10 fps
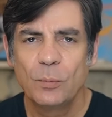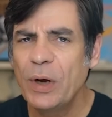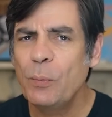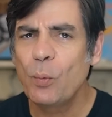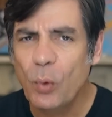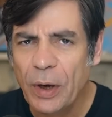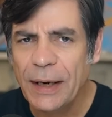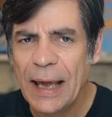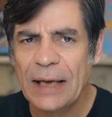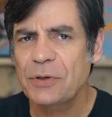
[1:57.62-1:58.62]
What
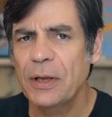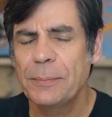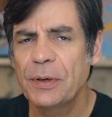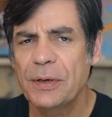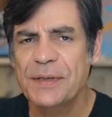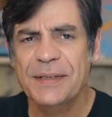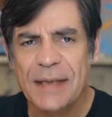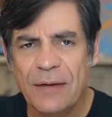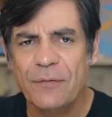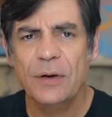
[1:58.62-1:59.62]
would actually produce
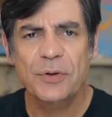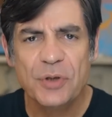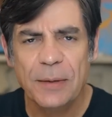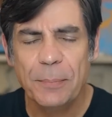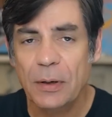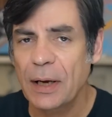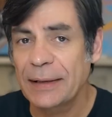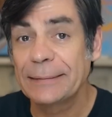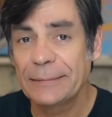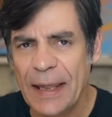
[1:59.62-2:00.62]
safer, cheaper,
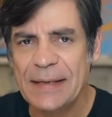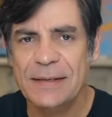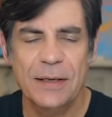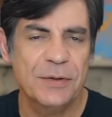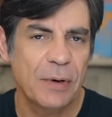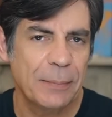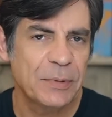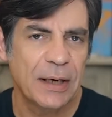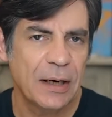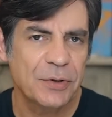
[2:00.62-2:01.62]
and less
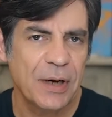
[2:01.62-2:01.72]
disrupted air